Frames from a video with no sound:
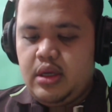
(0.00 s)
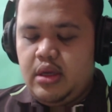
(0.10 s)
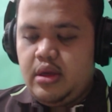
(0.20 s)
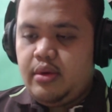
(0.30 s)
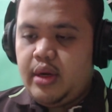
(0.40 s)

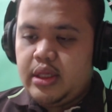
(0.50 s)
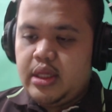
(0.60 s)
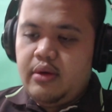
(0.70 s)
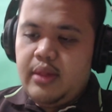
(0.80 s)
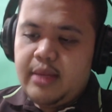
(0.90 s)
Right now,
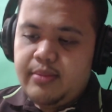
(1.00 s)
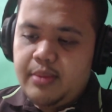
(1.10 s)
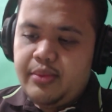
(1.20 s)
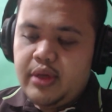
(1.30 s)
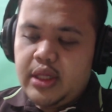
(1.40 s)
let me
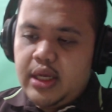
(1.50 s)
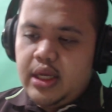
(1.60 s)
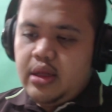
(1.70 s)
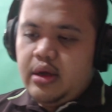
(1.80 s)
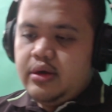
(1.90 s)
put it
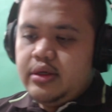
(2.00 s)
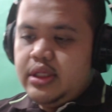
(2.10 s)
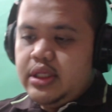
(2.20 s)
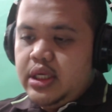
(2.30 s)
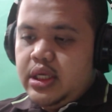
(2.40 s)
on
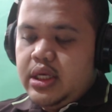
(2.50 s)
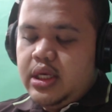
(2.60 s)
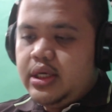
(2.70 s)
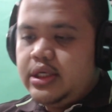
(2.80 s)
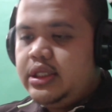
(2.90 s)
the
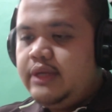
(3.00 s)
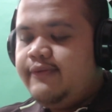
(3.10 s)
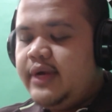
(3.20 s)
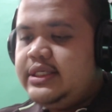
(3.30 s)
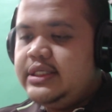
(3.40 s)

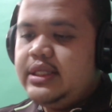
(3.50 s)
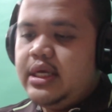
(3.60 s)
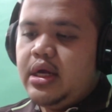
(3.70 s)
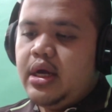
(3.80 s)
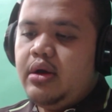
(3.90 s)
devices that
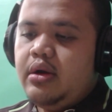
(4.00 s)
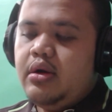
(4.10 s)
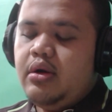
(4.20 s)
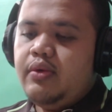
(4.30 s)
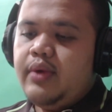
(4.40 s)
I
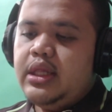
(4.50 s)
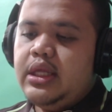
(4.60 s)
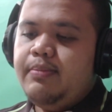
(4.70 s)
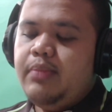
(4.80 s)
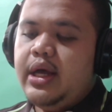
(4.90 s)
already
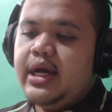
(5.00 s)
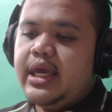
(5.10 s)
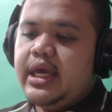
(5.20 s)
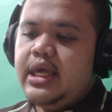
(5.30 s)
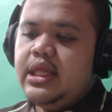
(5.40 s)
plugged
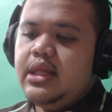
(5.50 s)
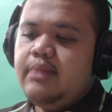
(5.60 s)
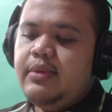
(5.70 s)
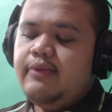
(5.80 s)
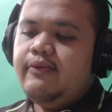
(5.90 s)
in
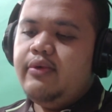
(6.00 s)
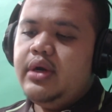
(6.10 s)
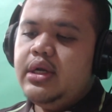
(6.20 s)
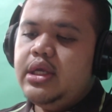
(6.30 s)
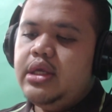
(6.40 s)
before,
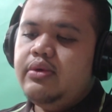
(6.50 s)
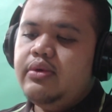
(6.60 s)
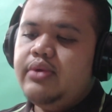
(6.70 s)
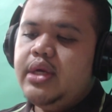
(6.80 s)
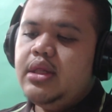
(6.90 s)
the
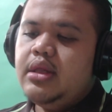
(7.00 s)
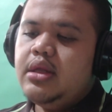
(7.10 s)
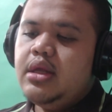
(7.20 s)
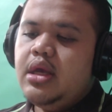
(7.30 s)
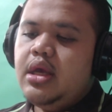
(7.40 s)
UGREEN,
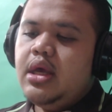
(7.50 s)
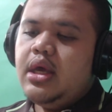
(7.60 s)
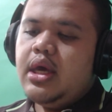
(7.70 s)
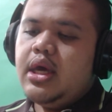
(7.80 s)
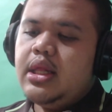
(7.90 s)

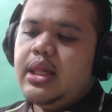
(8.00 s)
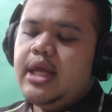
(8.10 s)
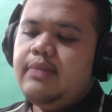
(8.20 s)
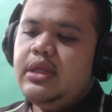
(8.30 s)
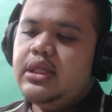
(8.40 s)
and let
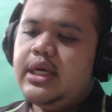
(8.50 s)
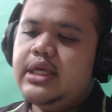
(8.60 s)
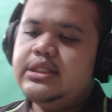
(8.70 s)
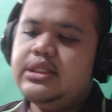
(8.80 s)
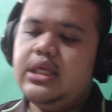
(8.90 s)
me
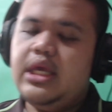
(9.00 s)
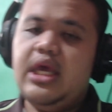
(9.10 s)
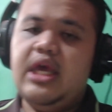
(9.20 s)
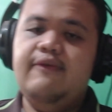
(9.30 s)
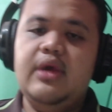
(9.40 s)
test
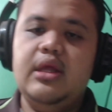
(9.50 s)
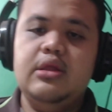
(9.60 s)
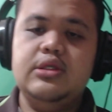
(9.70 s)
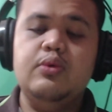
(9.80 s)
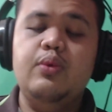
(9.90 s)
if
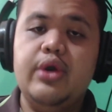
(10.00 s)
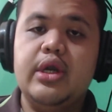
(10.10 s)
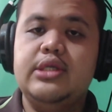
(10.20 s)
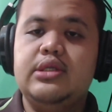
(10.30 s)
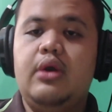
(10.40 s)
it
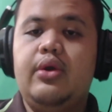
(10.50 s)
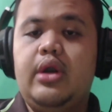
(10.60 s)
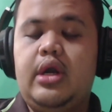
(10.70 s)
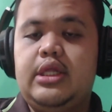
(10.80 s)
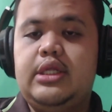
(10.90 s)
works or not.